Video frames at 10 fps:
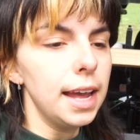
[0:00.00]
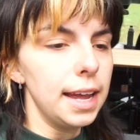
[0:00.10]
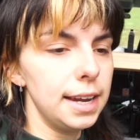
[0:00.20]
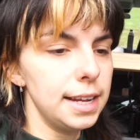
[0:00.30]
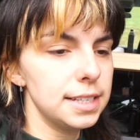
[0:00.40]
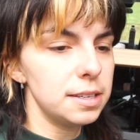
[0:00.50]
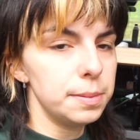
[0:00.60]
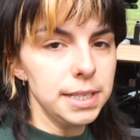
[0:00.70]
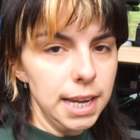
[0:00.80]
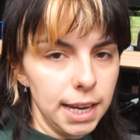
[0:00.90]
it needs to
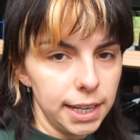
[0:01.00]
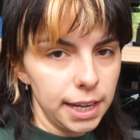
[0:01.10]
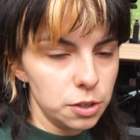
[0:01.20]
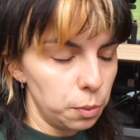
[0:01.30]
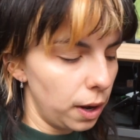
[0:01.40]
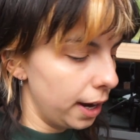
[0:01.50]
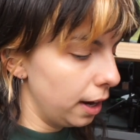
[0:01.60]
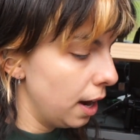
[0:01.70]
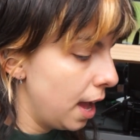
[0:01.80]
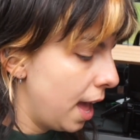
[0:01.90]
be 10 gauge wire.